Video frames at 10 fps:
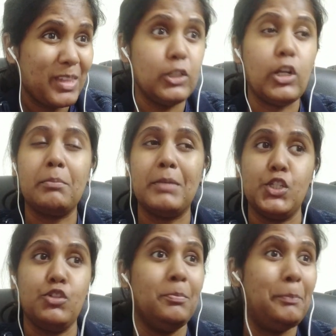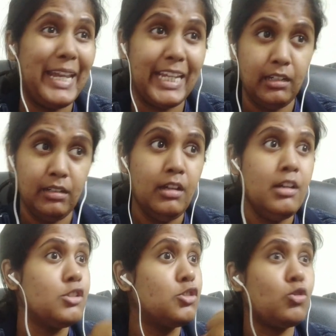not much, many,
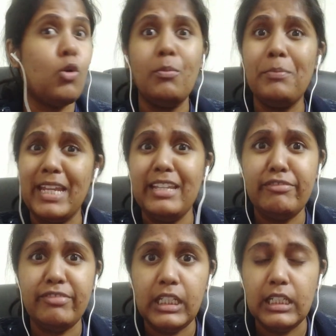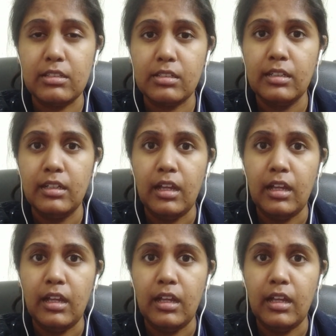so many feels.